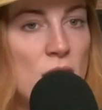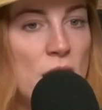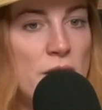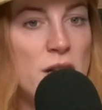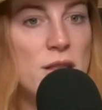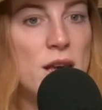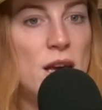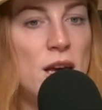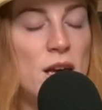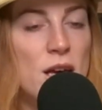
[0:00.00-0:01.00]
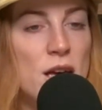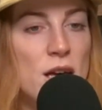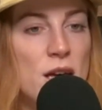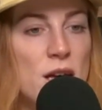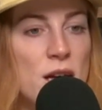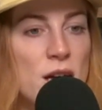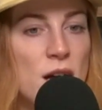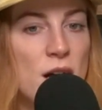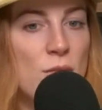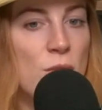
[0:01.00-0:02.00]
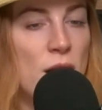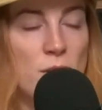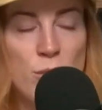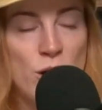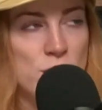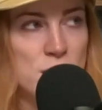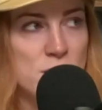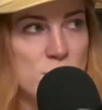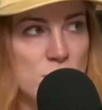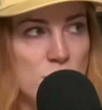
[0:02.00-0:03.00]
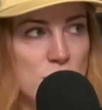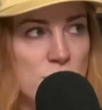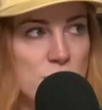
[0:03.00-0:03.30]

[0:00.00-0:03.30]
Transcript: And then they had a party in September.